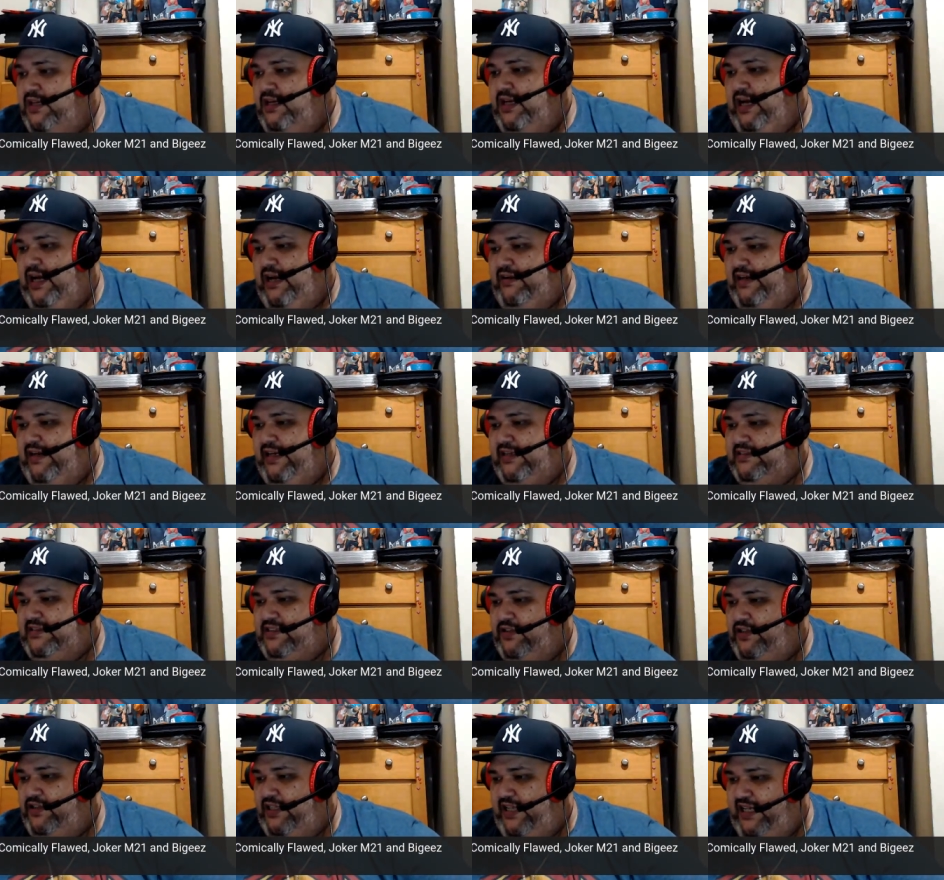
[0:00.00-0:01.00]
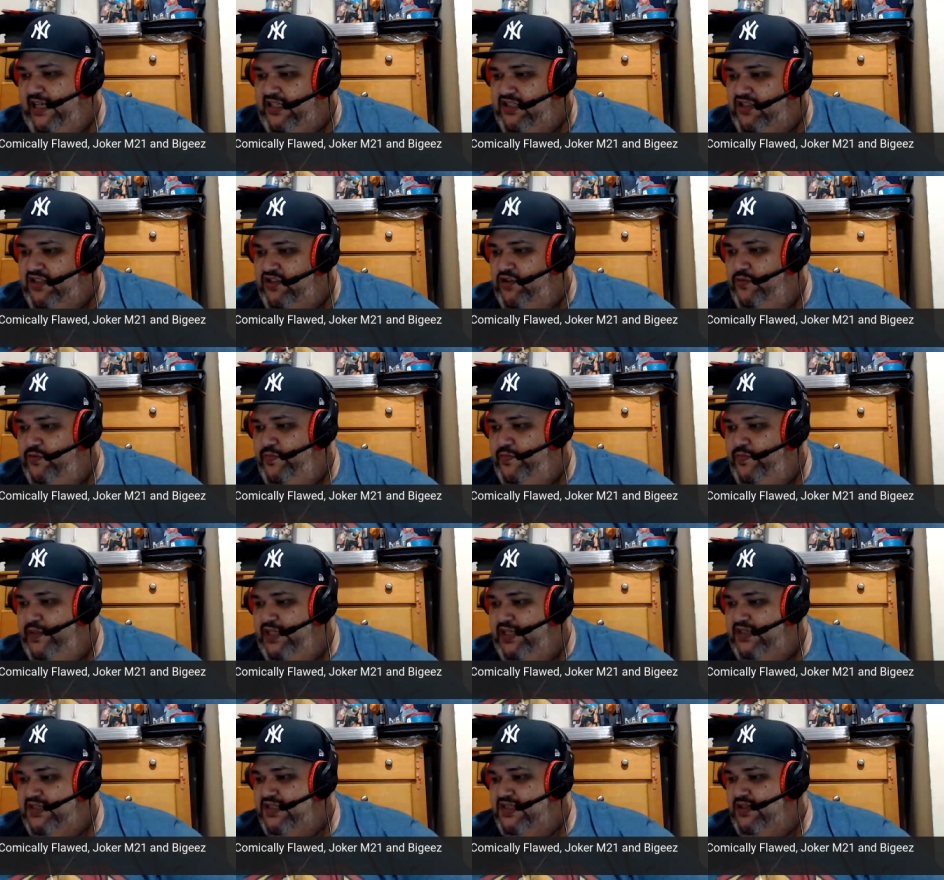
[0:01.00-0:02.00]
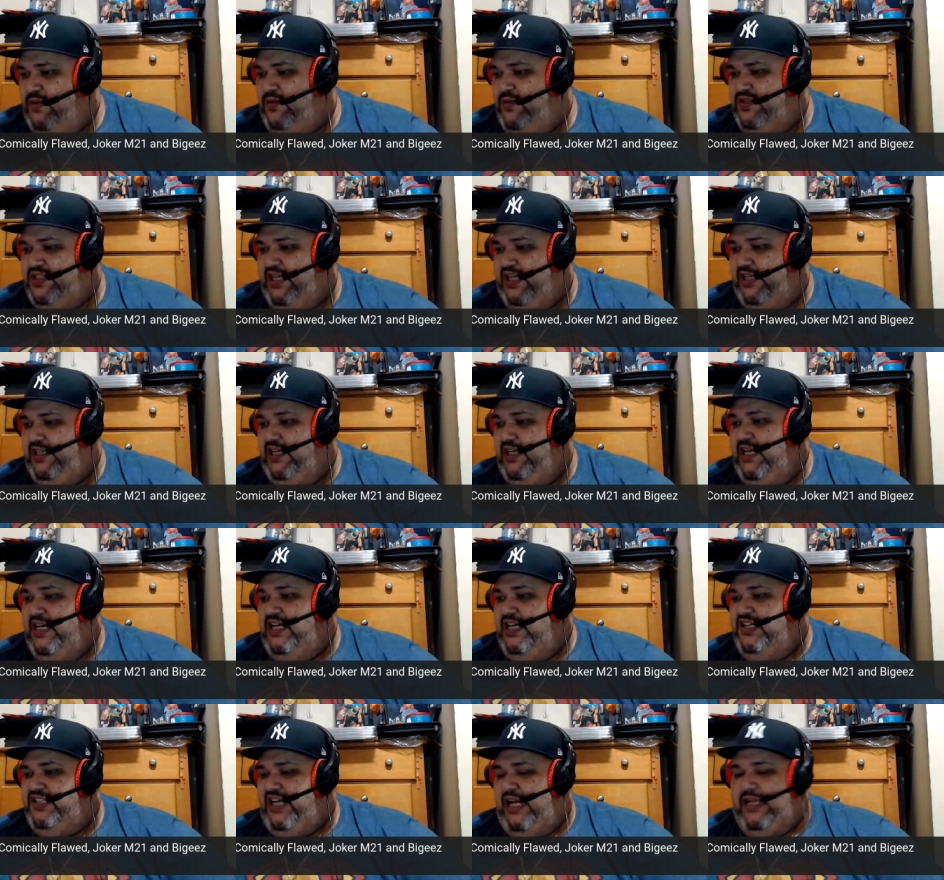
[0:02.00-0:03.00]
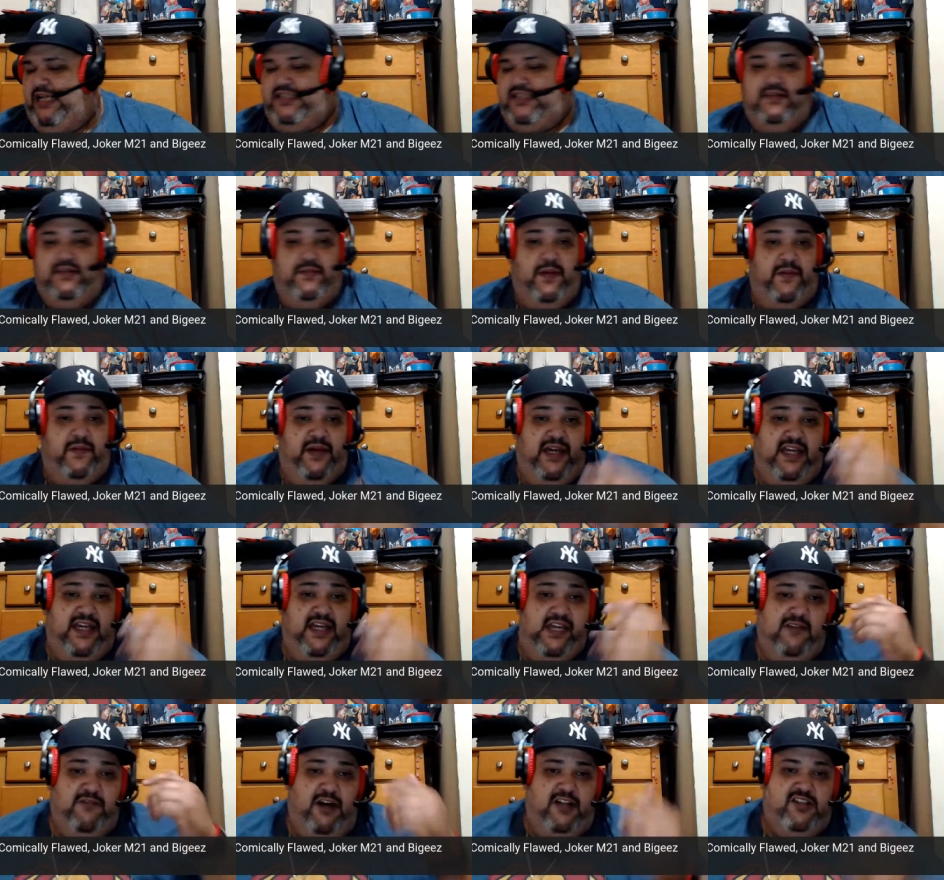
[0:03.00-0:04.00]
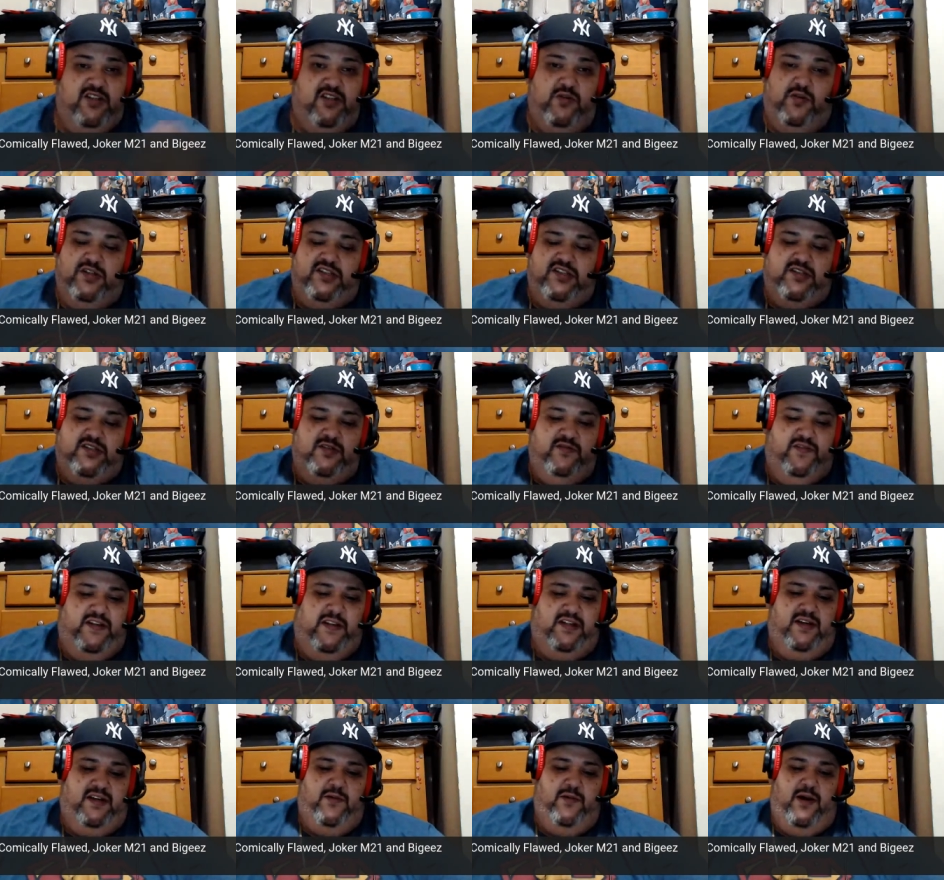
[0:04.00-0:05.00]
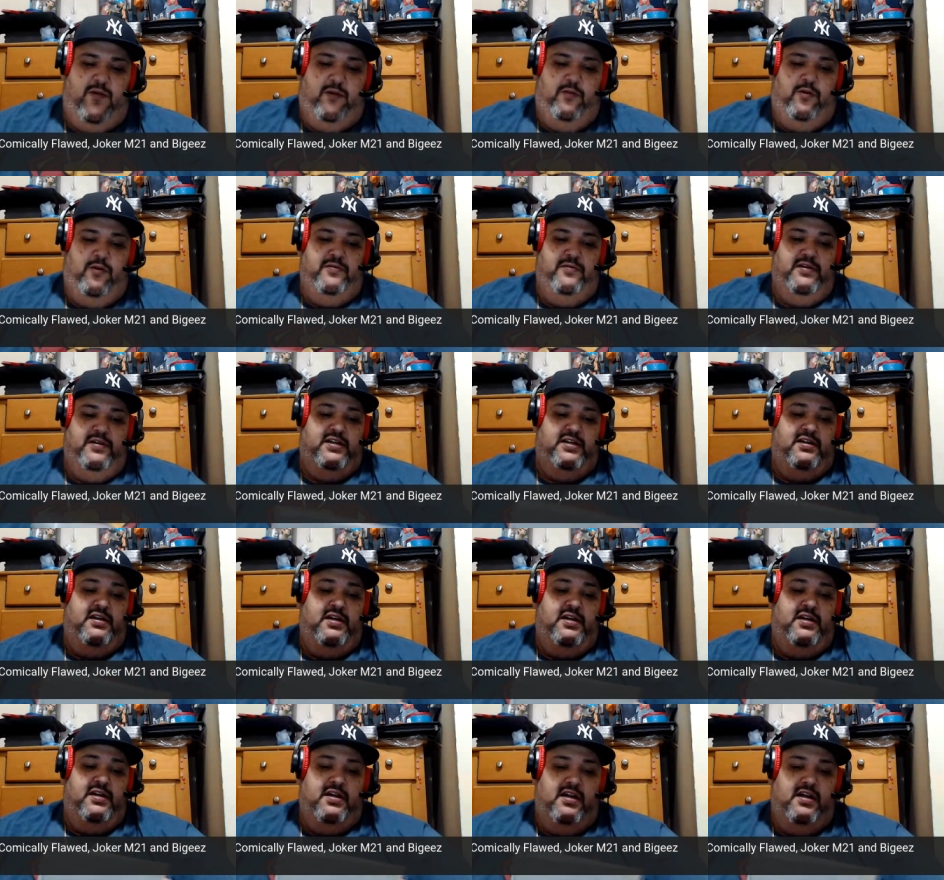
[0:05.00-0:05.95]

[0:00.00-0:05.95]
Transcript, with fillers: All right. So the next two books, almost done. Shout out to my man Erod two one two, fellow NY Warrior.